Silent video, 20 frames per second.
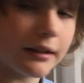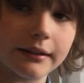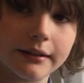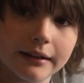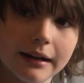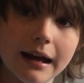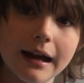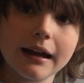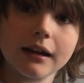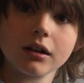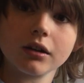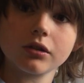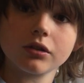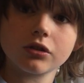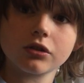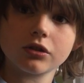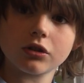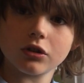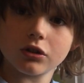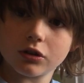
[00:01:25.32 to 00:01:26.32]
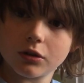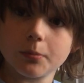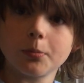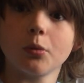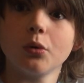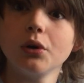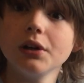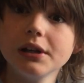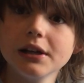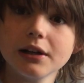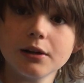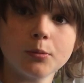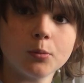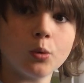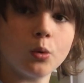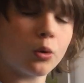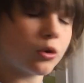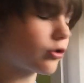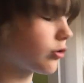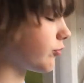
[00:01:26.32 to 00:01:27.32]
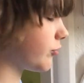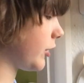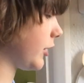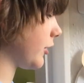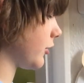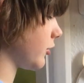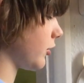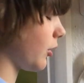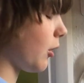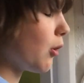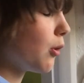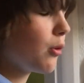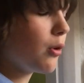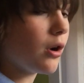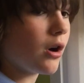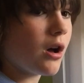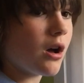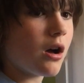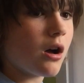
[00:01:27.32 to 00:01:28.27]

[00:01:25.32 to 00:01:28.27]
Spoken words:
Next, the boiling water, right, so